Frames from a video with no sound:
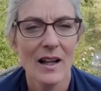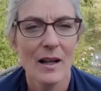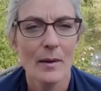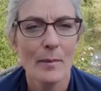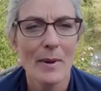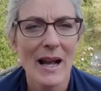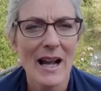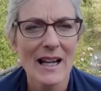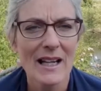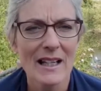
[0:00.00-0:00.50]

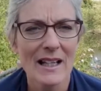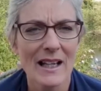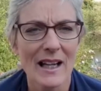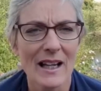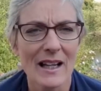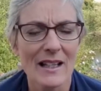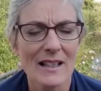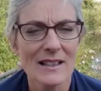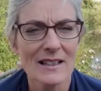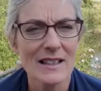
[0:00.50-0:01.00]
Anger,
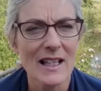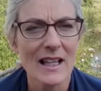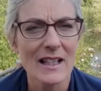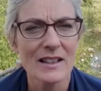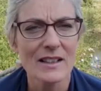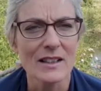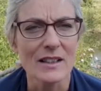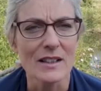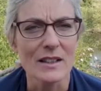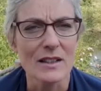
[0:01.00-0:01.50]

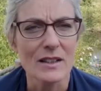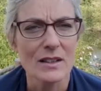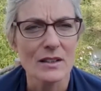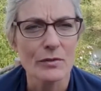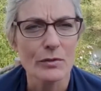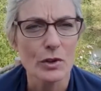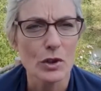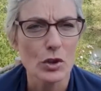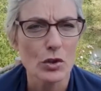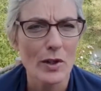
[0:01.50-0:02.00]
sadness,
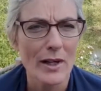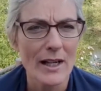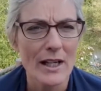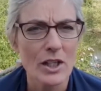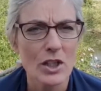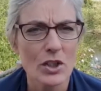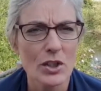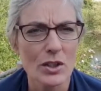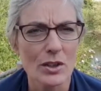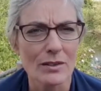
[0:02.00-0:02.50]

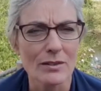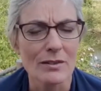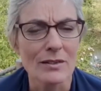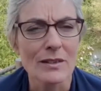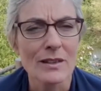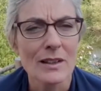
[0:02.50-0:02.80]
frustration,